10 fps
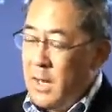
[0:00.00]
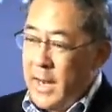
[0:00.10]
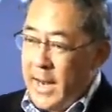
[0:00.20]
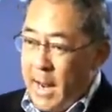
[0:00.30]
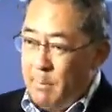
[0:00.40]

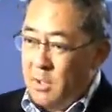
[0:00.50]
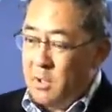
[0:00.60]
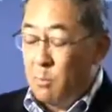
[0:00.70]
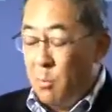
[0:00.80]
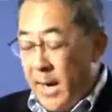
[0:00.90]
habits,
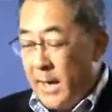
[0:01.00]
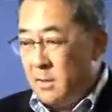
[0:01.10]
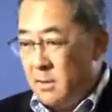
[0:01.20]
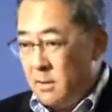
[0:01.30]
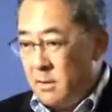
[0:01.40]
and
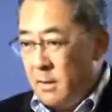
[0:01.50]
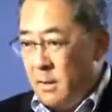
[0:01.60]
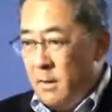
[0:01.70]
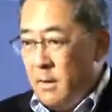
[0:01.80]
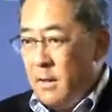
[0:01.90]
practices
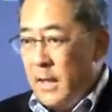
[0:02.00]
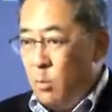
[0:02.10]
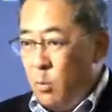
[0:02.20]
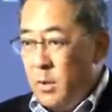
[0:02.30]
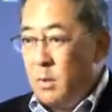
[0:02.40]
that
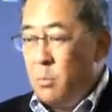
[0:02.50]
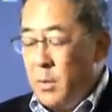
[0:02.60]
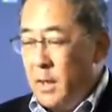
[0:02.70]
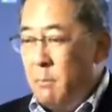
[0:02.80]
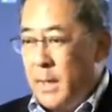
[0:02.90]
will
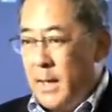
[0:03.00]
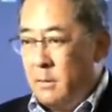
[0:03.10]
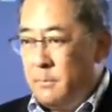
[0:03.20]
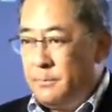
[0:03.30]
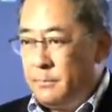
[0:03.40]
bring about